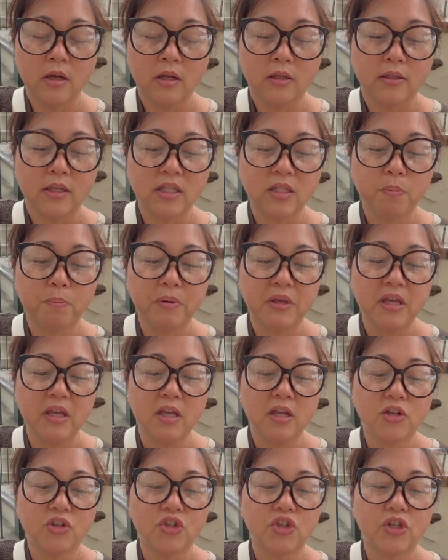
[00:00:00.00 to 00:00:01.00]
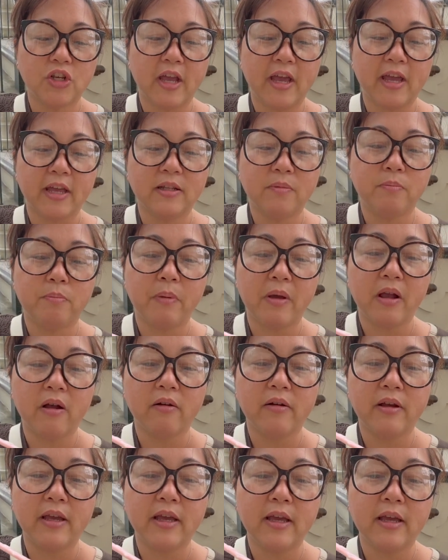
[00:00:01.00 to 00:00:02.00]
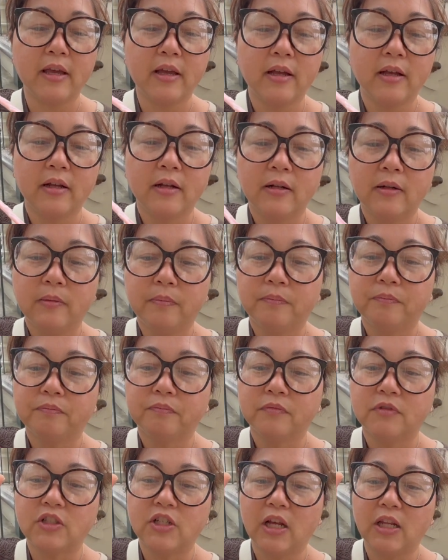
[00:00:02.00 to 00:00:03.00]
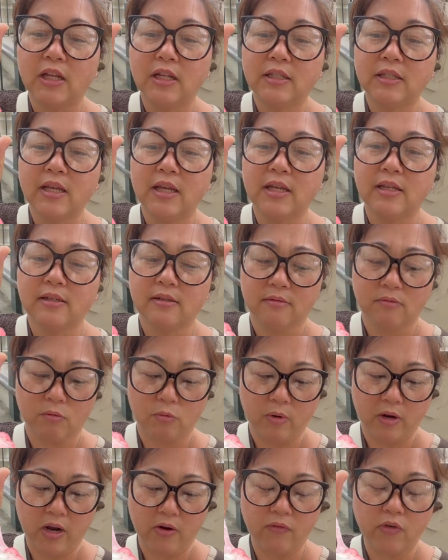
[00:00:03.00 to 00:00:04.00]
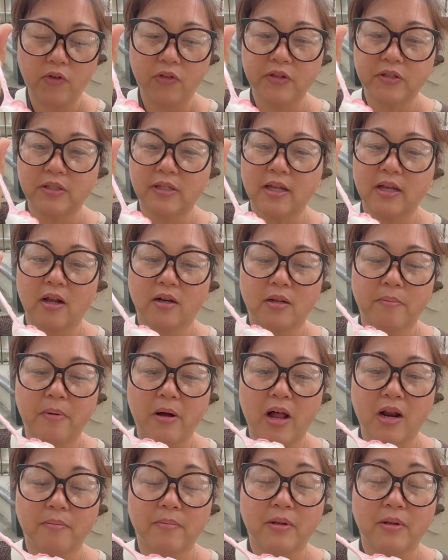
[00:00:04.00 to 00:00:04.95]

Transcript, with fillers: This peach and berry gelatin, whatever this thing on the bottom